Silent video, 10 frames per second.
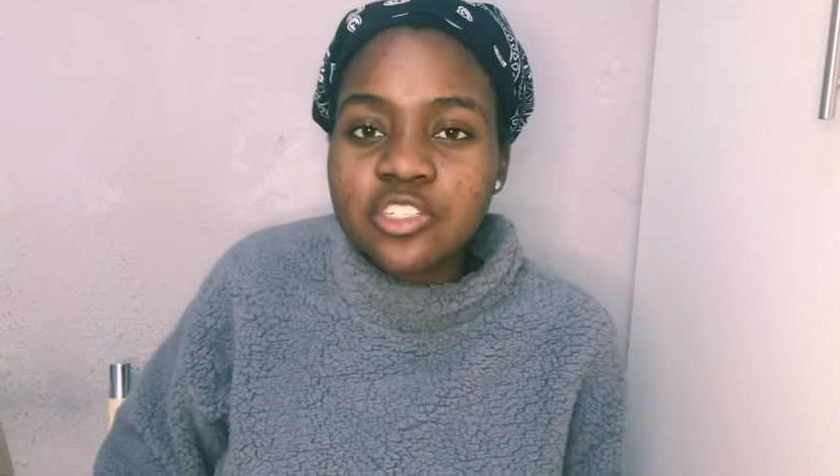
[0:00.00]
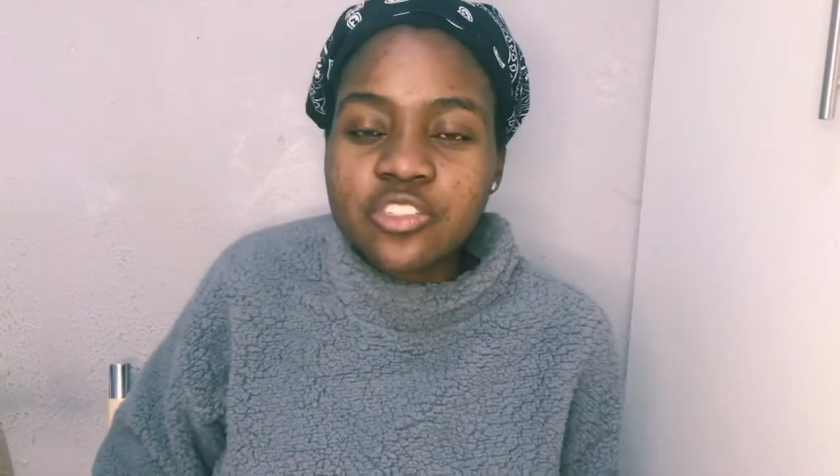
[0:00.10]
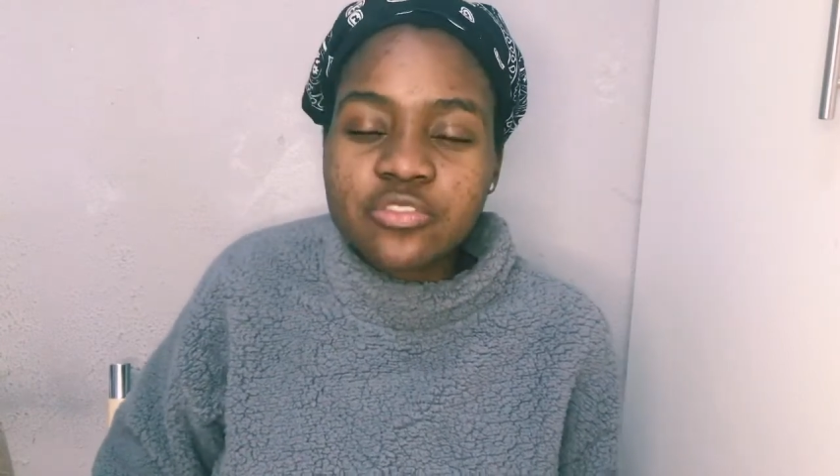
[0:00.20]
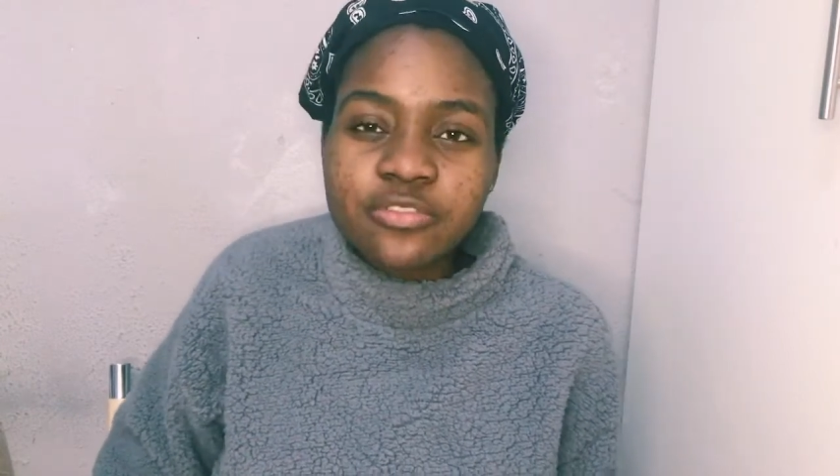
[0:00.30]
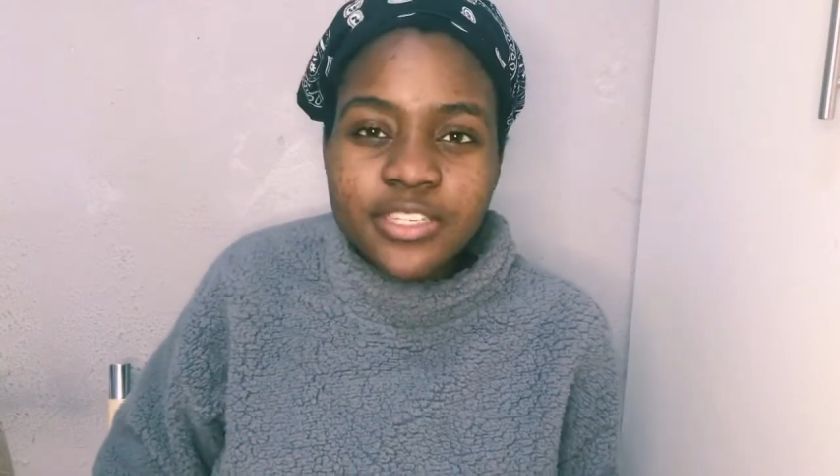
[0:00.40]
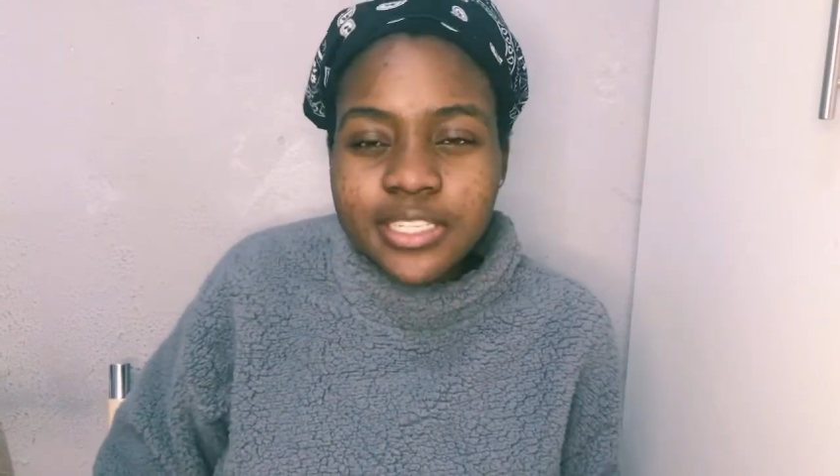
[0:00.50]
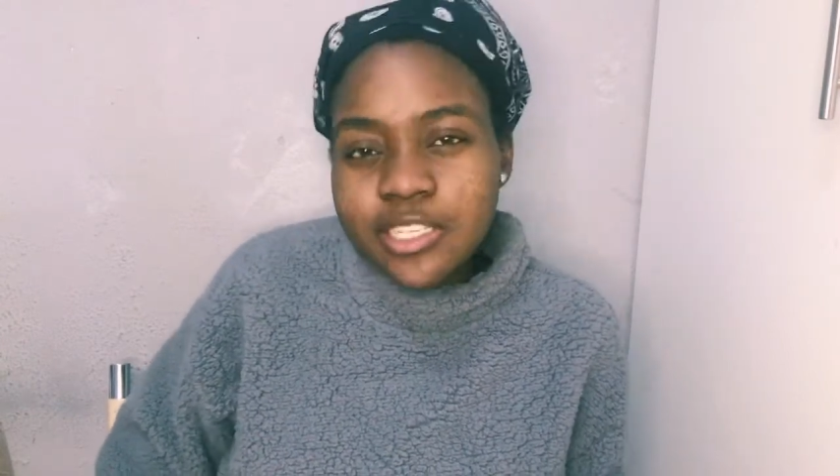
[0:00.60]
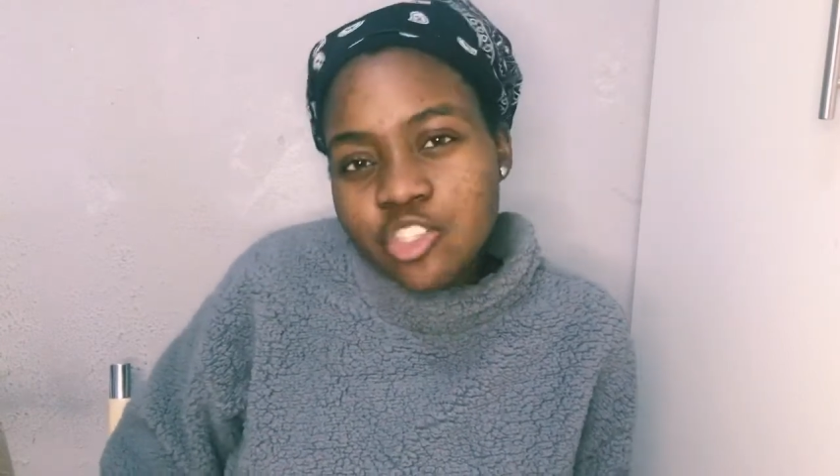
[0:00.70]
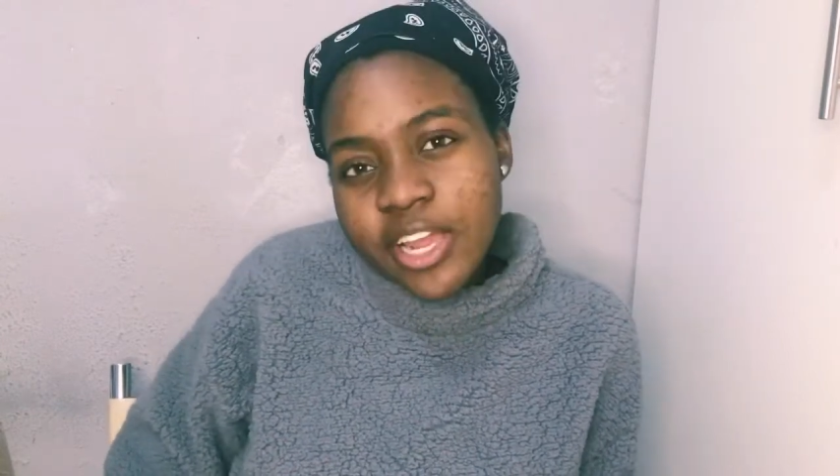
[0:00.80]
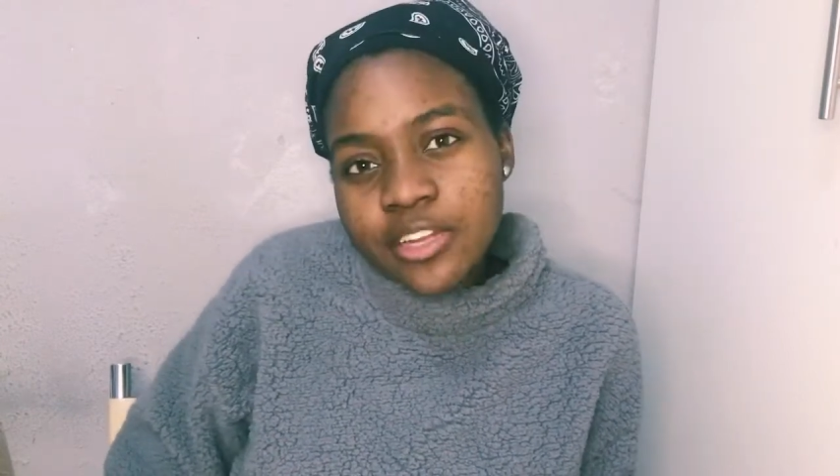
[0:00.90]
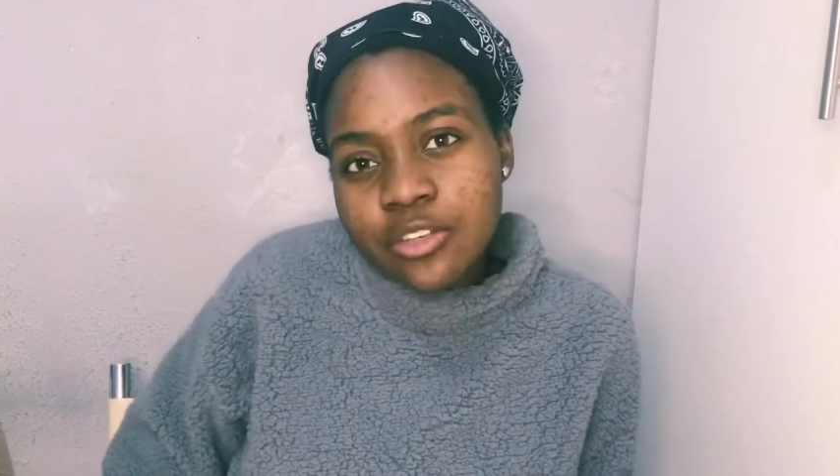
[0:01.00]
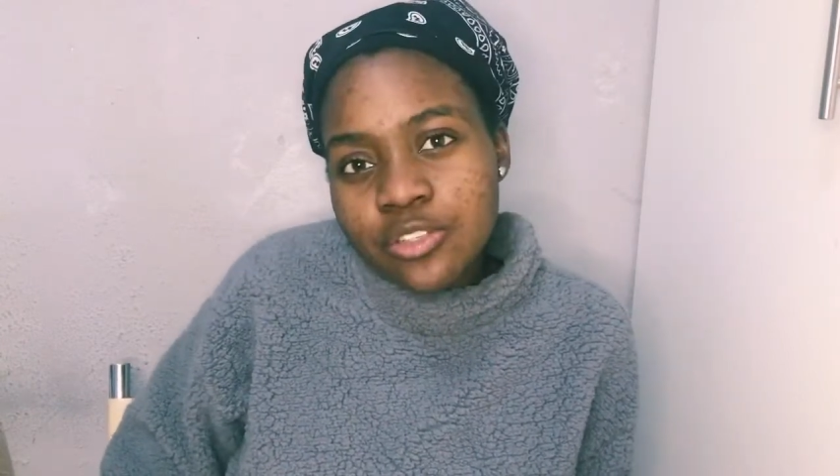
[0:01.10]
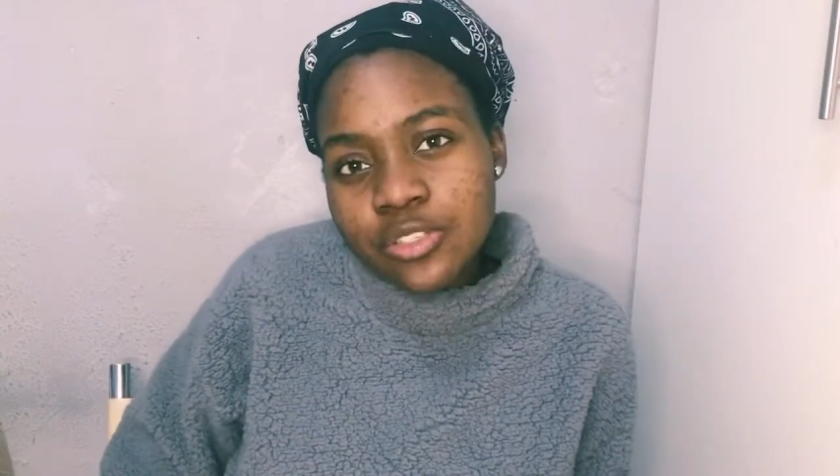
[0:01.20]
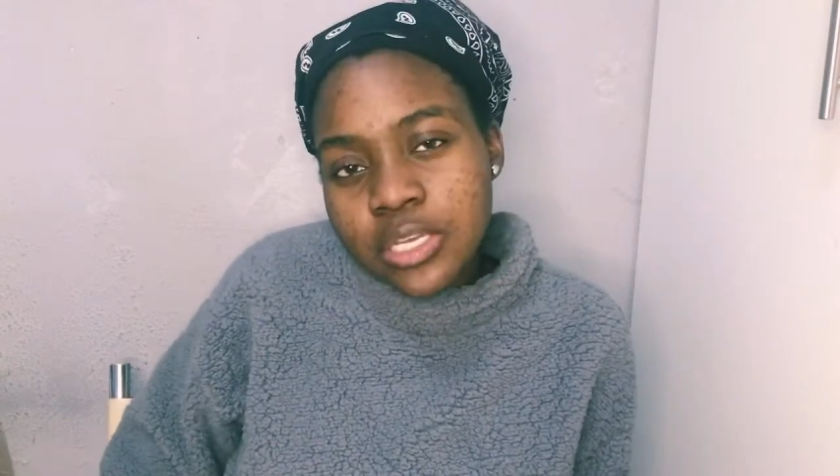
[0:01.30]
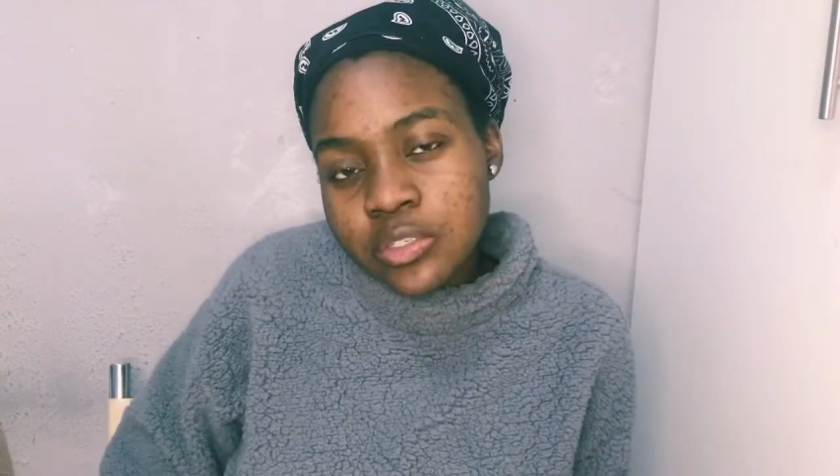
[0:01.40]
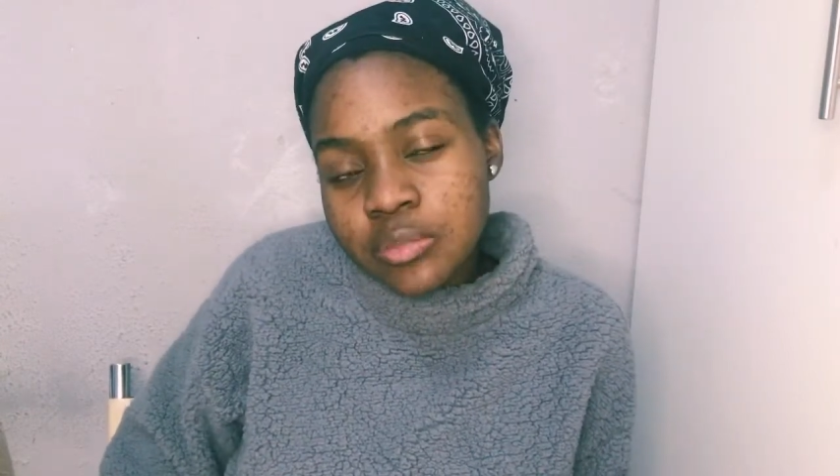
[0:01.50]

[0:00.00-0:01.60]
firstly, try not to sound